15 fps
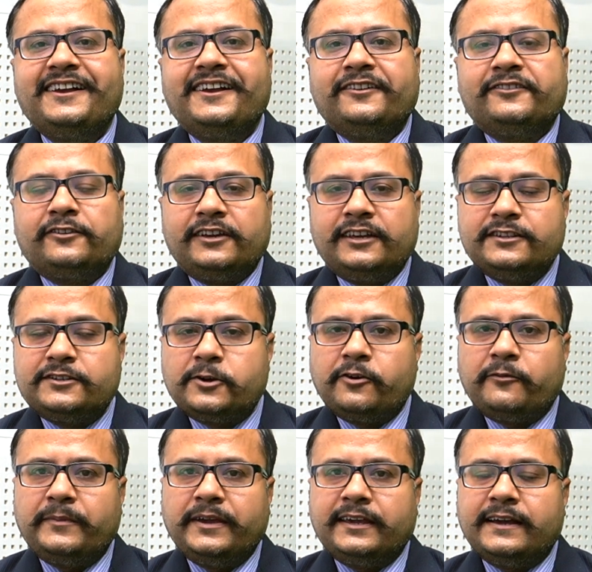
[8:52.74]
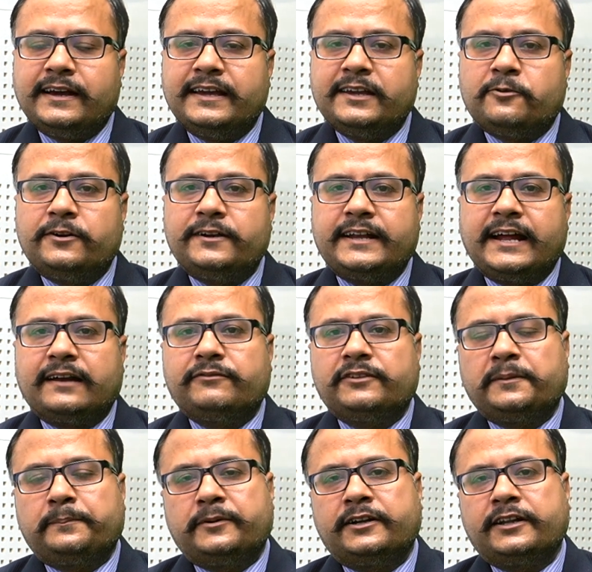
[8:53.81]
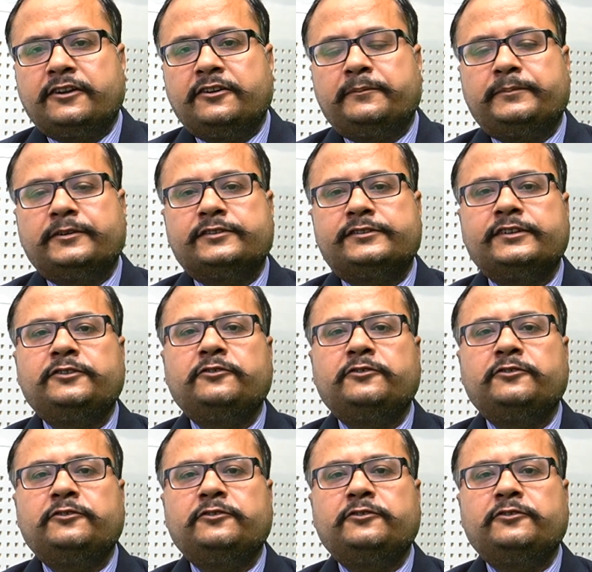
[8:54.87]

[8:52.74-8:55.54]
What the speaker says: So instead of making eye contact with a particular person,